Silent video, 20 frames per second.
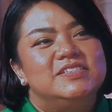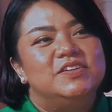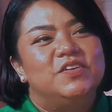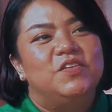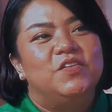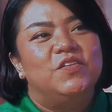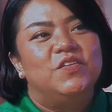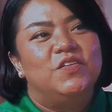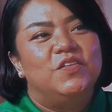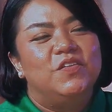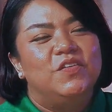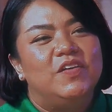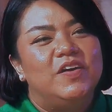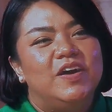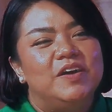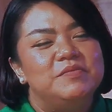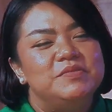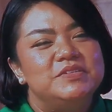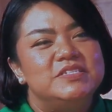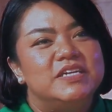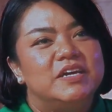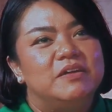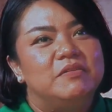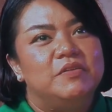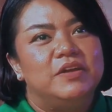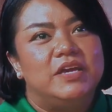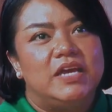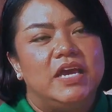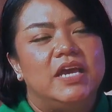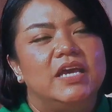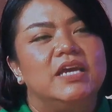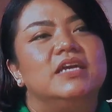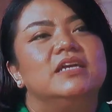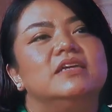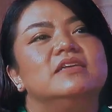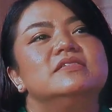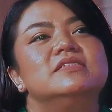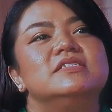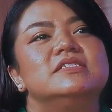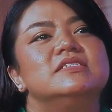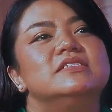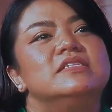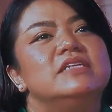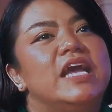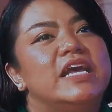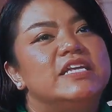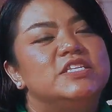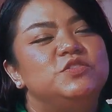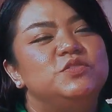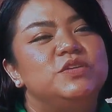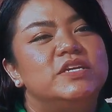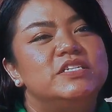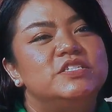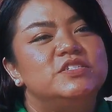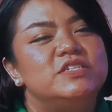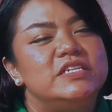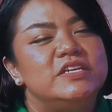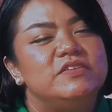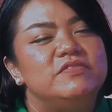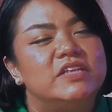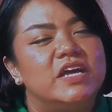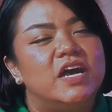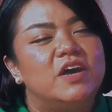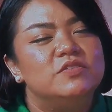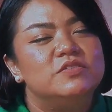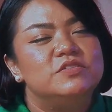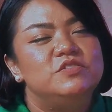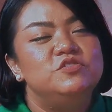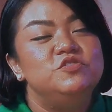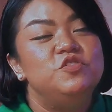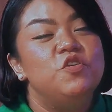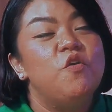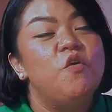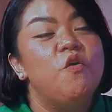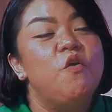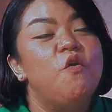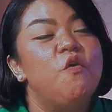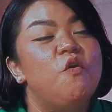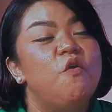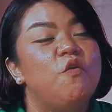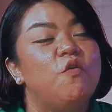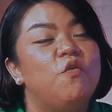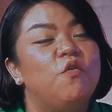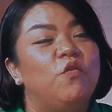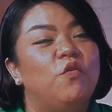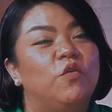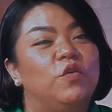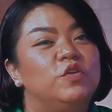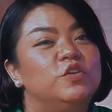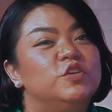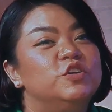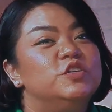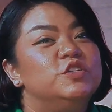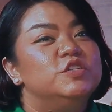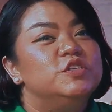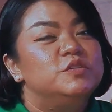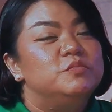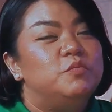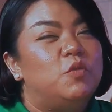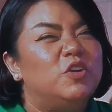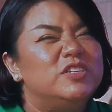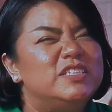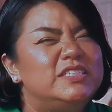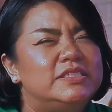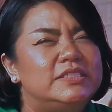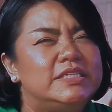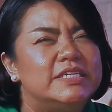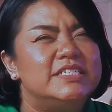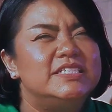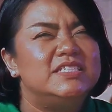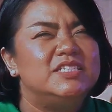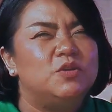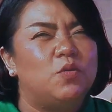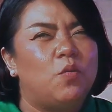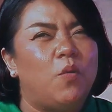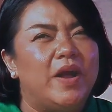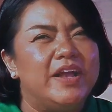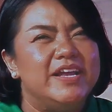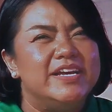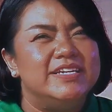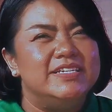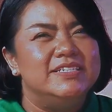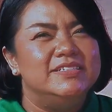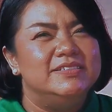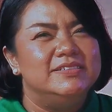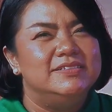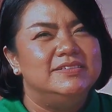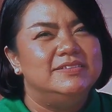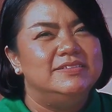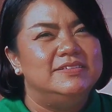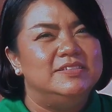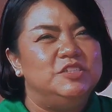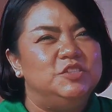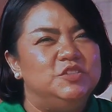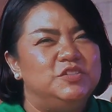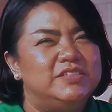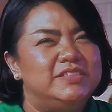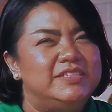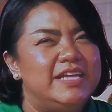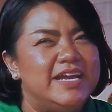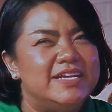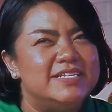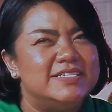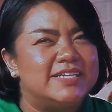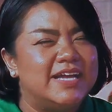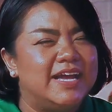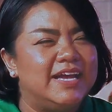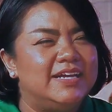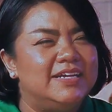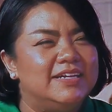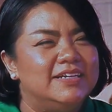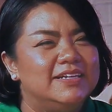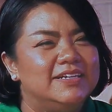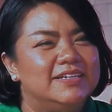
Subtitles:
So, I mean, like, okay, as soon as you leave the house, no. Monsters, quiet. You stay inside.